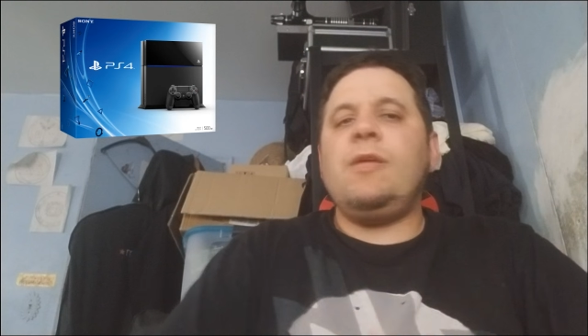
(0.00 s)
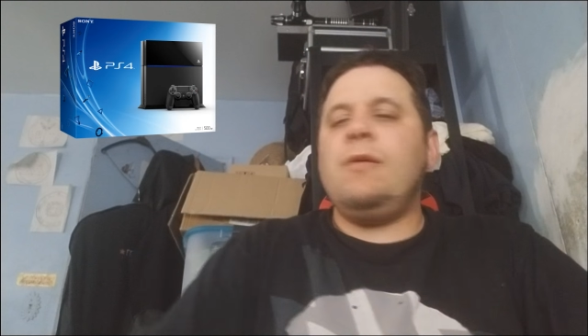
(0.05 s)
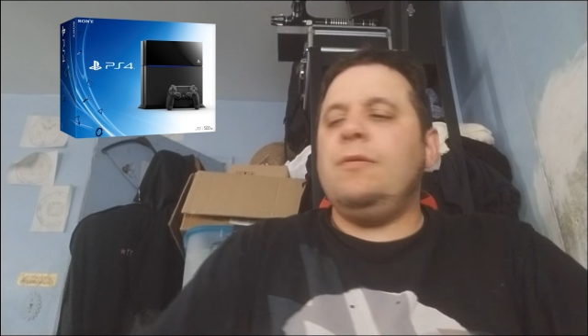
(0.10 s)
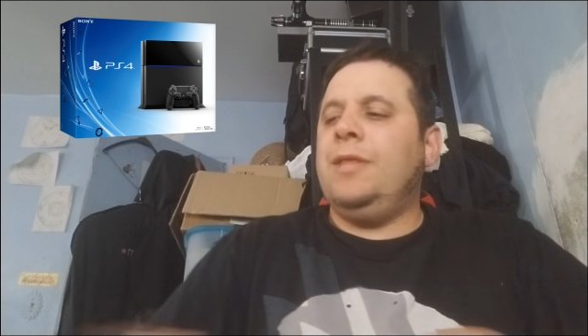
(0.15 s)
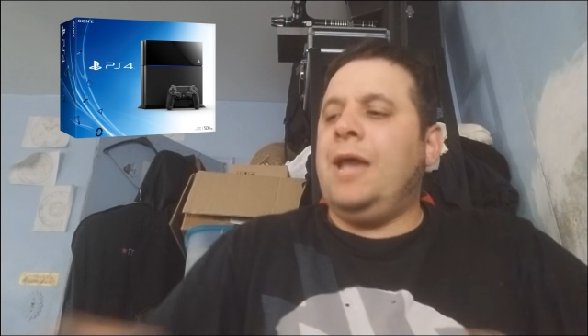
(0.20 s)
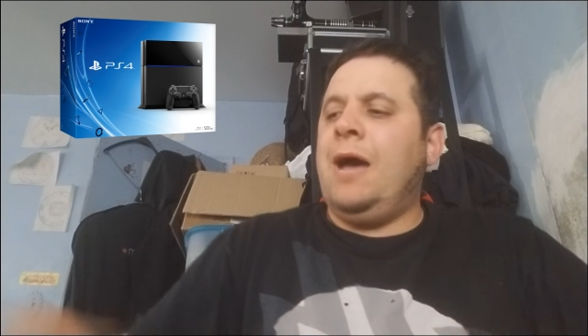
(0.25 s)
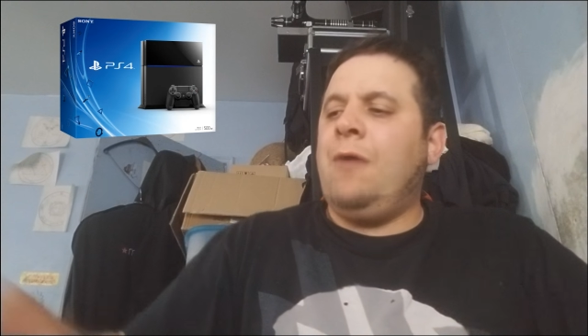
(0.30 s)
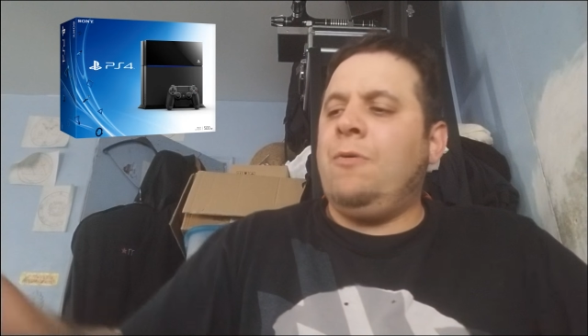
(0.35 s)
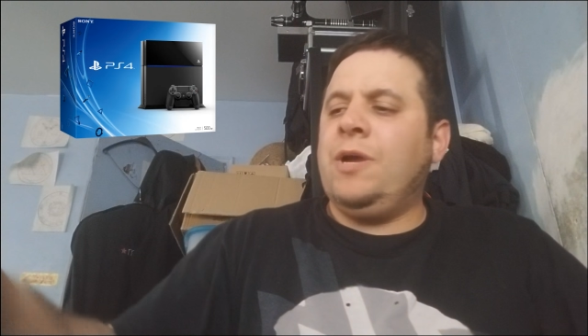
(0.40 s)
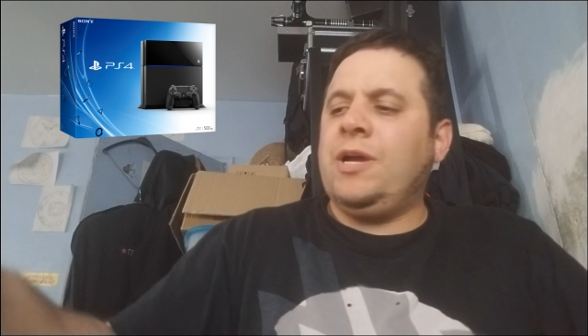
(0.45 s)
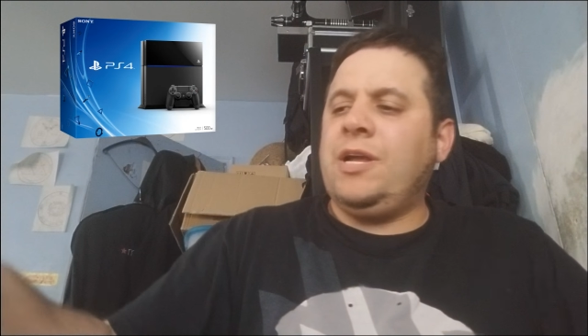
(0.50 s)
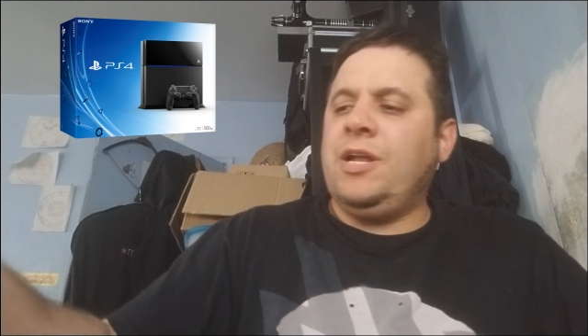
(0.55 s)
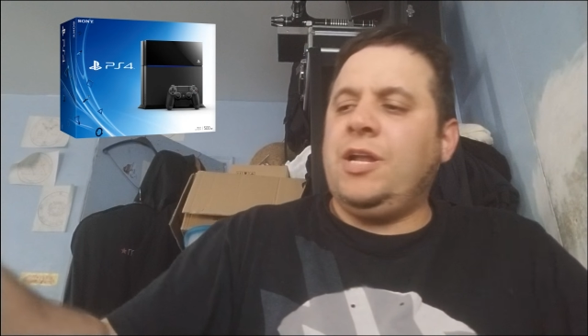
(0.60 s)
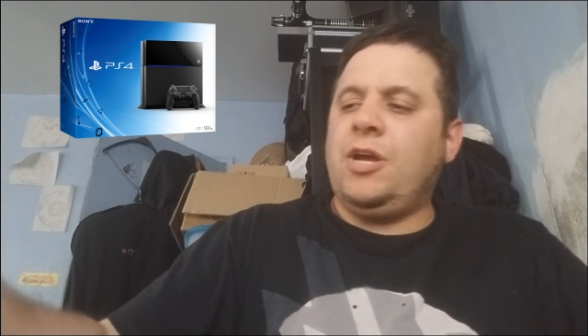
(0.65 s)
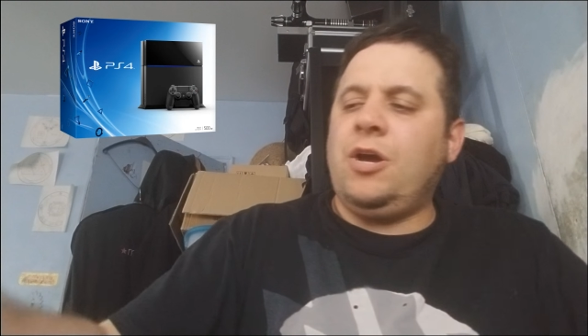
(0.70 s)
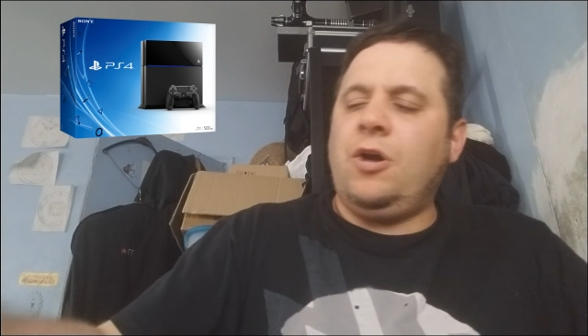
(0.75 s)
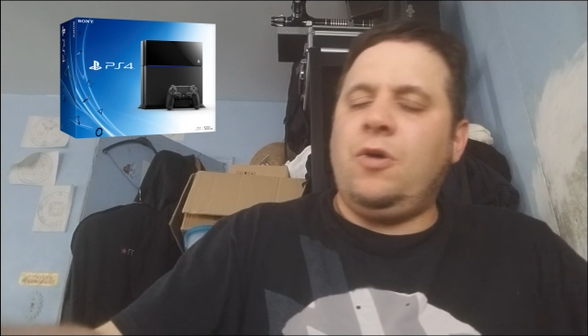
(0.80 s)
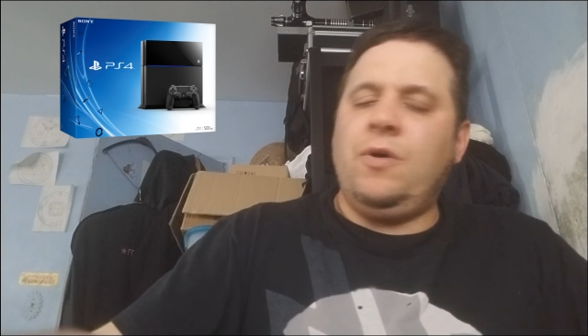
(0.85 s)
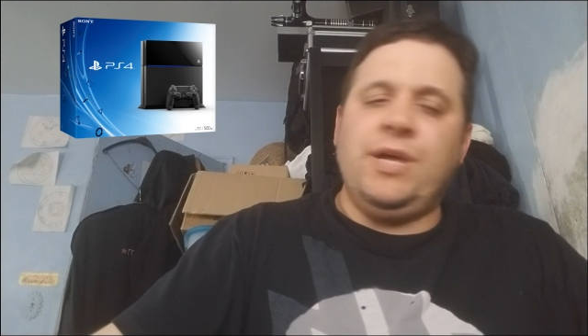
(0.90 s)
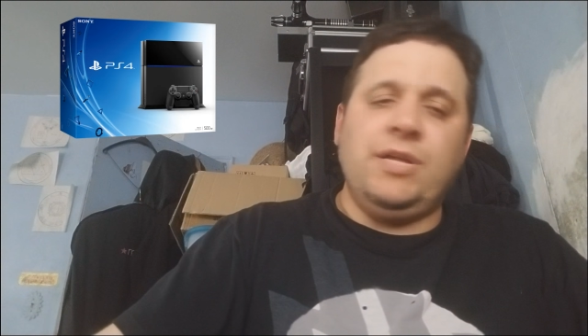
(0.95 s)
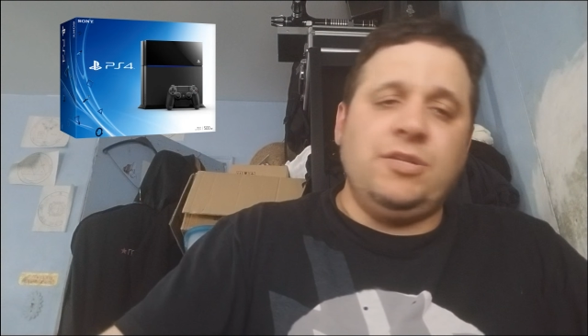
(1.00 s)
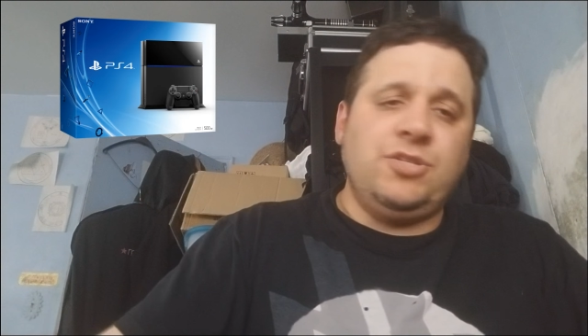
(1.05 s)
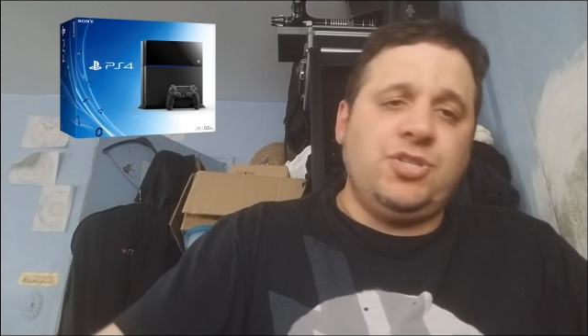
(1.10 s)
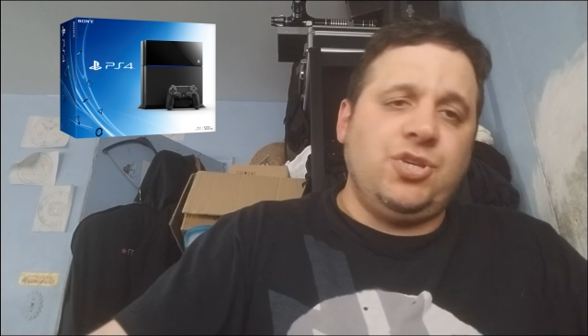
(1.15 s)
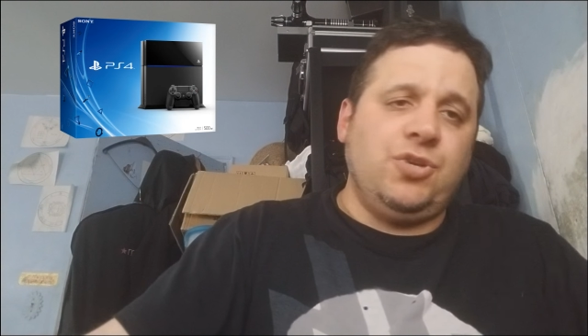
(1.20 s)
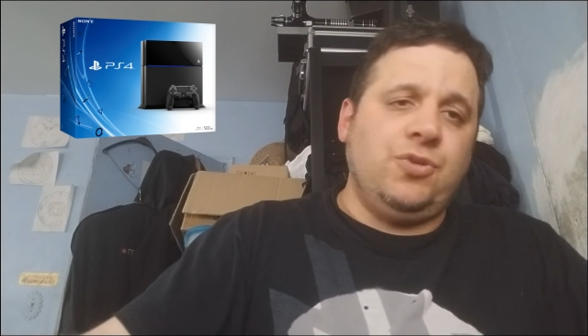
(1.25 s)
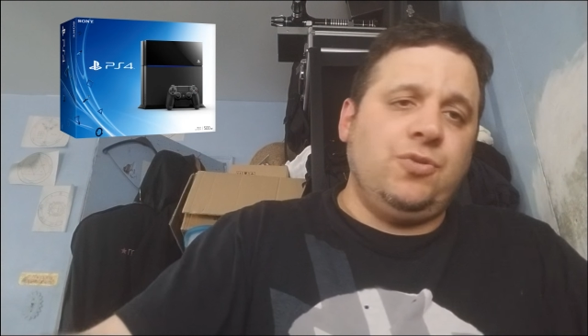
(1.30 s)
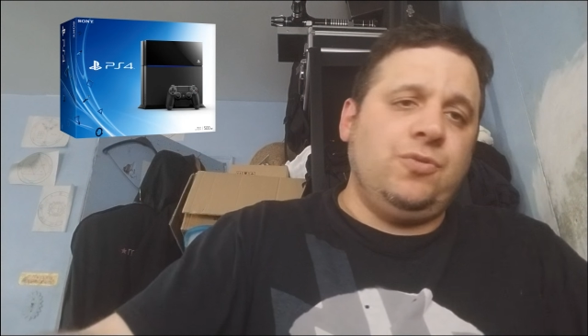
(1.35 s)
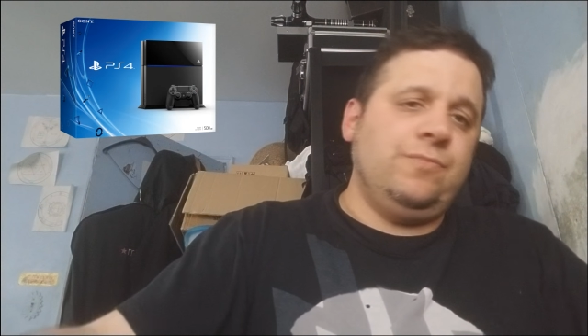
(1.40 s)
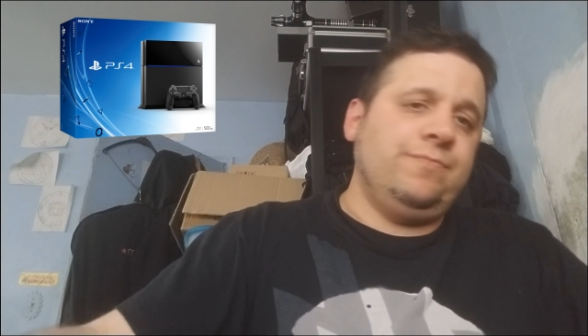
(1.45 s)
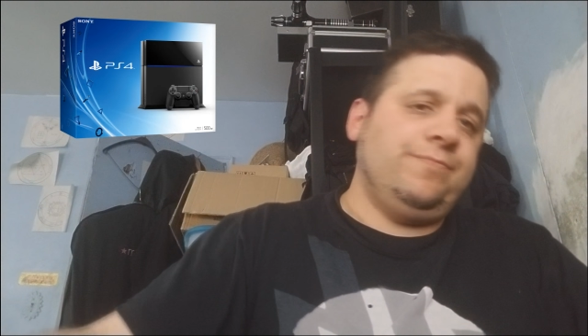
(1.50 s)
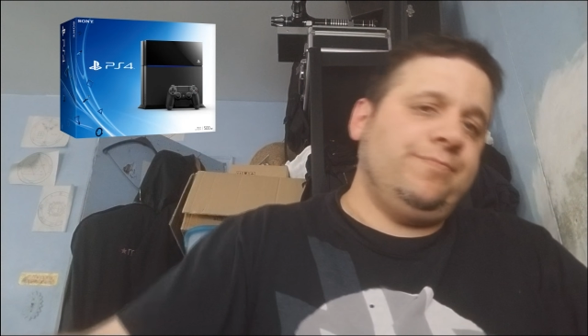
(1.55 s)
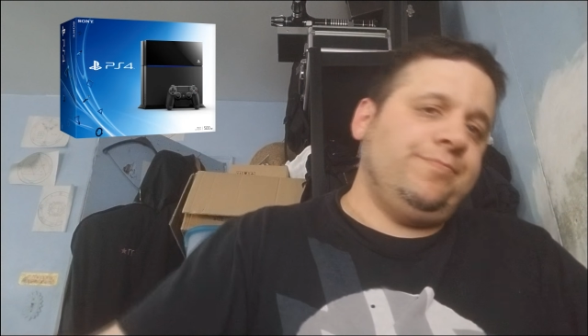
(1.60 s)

Now we're going to go into